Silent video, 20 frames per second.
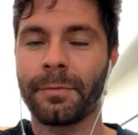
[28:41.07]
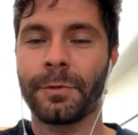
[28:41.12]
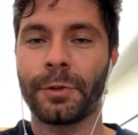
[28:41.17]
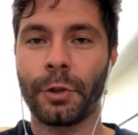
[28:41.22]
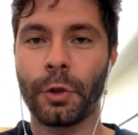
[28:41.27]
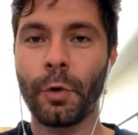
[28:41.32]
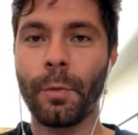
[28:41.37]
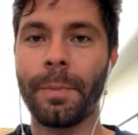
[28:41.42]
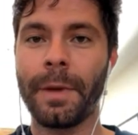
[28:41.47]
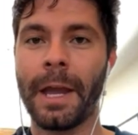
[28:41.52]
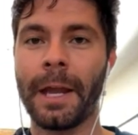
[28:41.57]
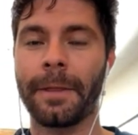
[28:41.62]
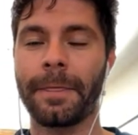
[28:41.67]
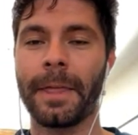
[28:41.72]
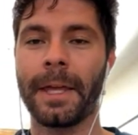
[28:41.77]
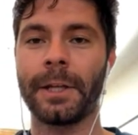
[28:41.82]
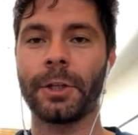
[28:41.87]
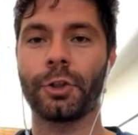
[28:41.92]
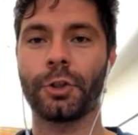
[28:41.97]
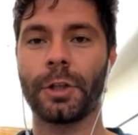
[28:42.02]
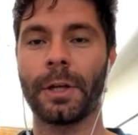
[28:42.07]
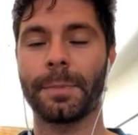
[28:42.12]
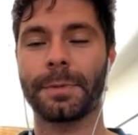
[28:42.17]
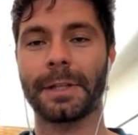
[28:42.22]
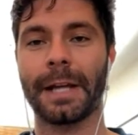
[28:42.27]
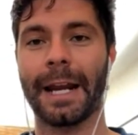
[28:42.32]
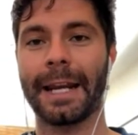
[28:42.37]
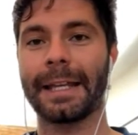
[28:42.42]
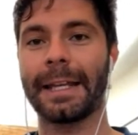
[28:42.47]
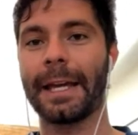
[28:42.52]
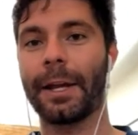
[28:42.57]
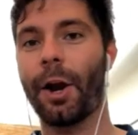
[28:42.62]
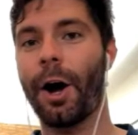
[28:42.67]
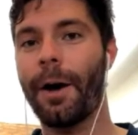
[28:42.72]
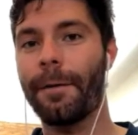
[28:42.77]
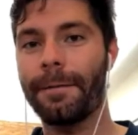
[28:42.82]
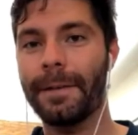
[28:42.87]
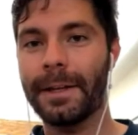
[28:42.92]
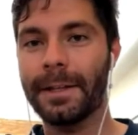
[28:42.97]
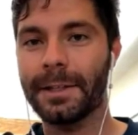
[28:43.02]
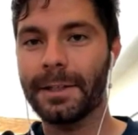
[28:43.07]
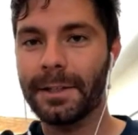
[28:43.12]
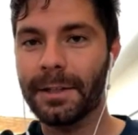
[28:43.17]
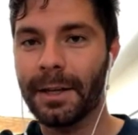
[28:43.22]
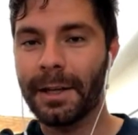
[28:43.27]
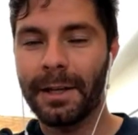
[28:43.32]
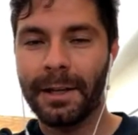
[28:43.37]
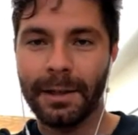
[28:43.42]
Two big things Chip's got to get off his